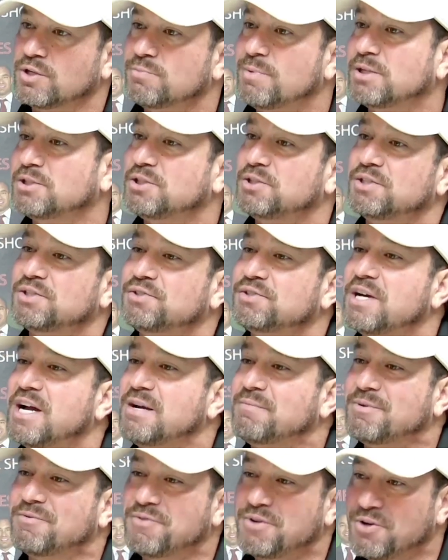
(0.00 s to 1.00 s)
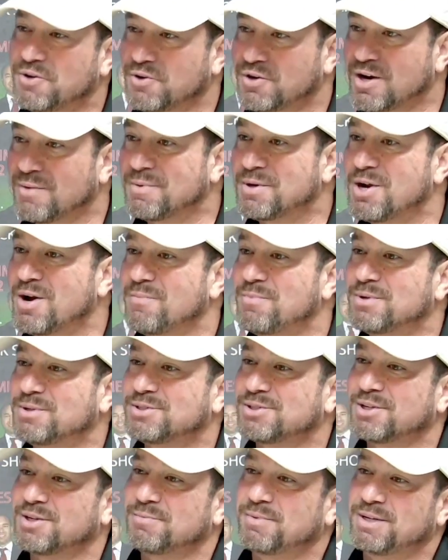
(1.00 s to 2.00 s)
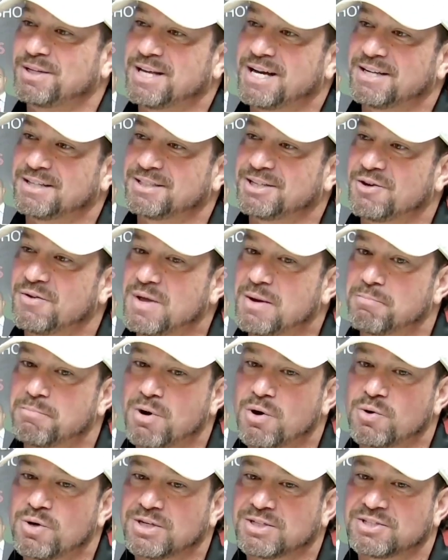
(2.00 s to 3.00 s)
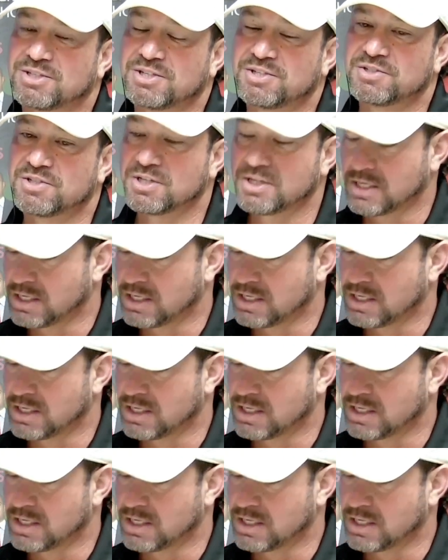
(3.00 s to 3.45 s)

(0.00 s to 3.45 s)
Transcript: especially this time of year coming up. It's going to be that, you know, that boating season.